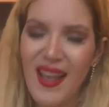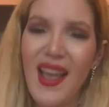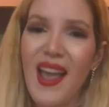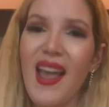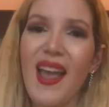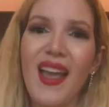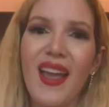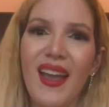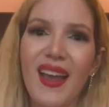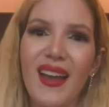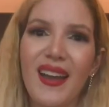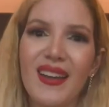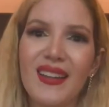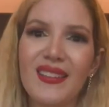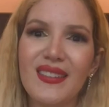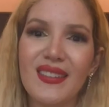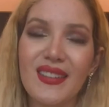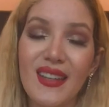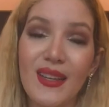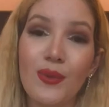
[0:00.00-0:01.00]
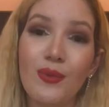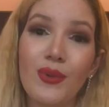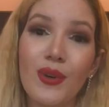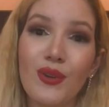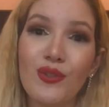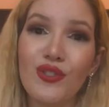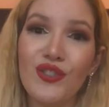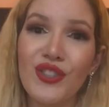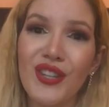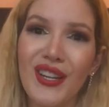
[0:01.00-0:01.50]
and it
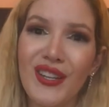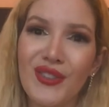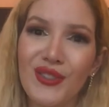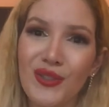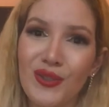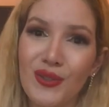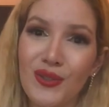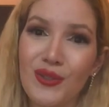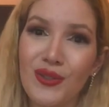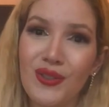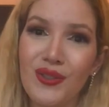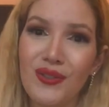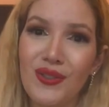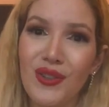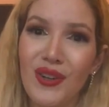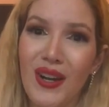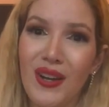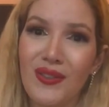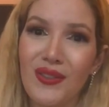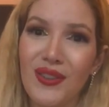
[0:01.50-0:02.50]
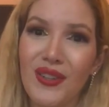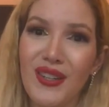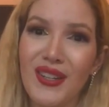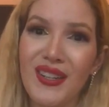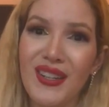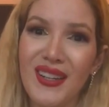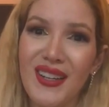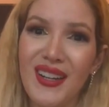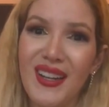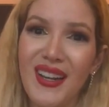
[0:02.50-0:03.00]
will change you
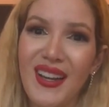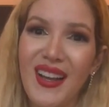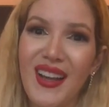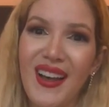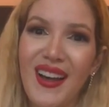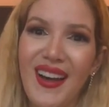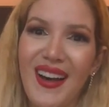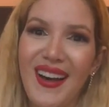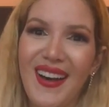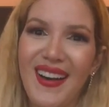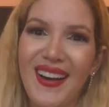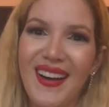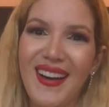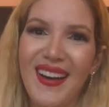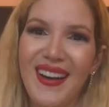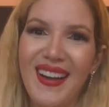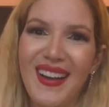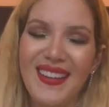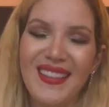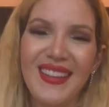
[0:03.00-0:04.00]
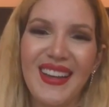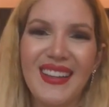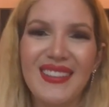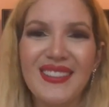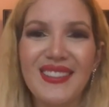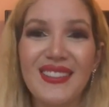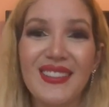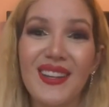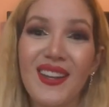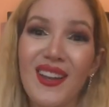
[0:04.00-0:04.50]
forever. And
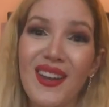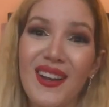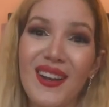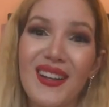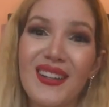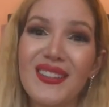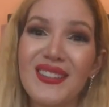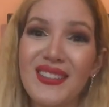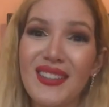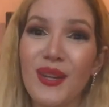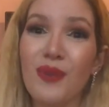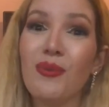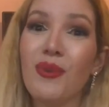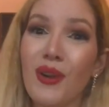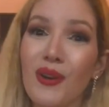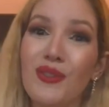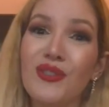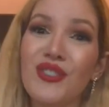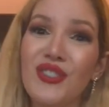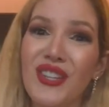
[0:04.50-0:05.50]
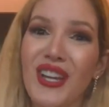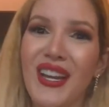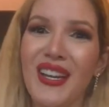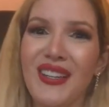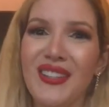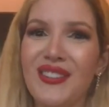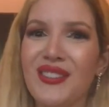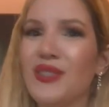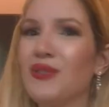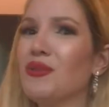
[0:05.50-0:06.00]
that's the alert. It will
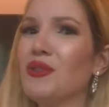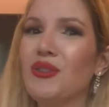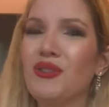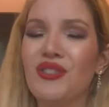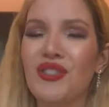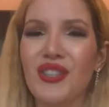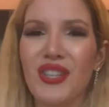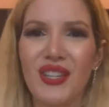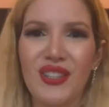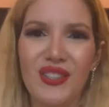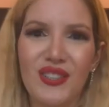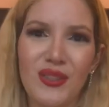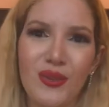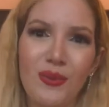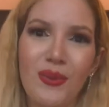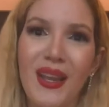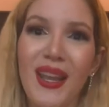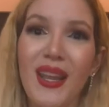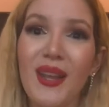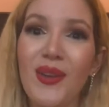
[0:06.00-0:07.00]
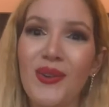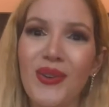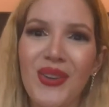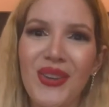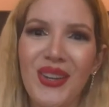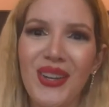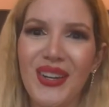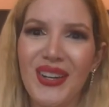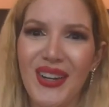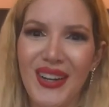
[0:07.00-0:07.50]
change the way you
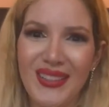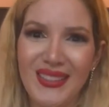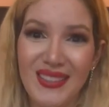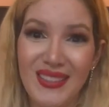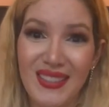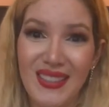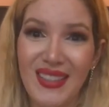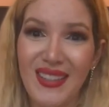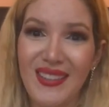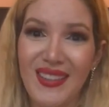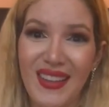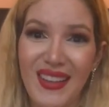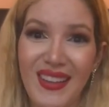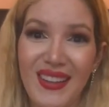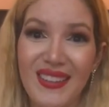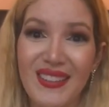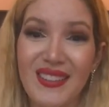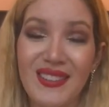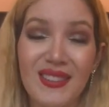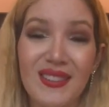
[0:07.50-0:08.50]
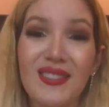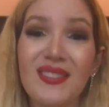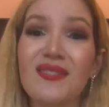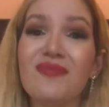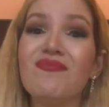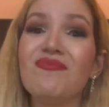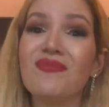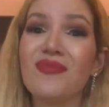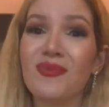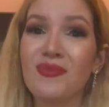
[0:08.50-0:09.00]
hear and see things
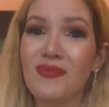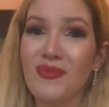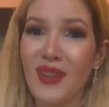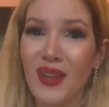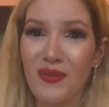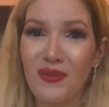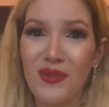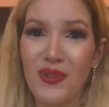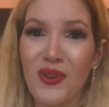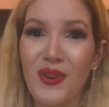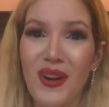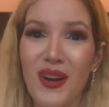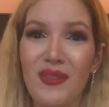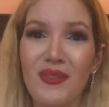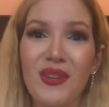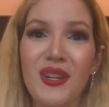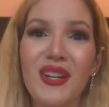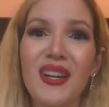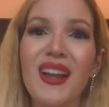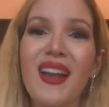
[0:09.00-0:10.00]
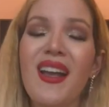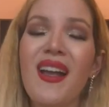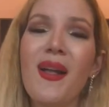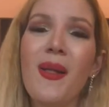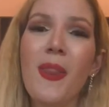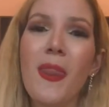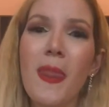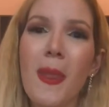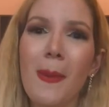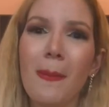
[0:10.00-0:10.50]
forever,
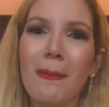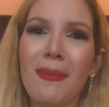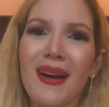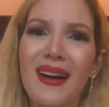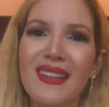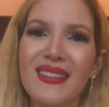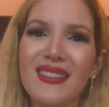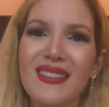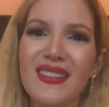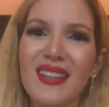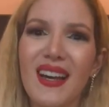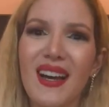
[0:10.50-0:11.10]
but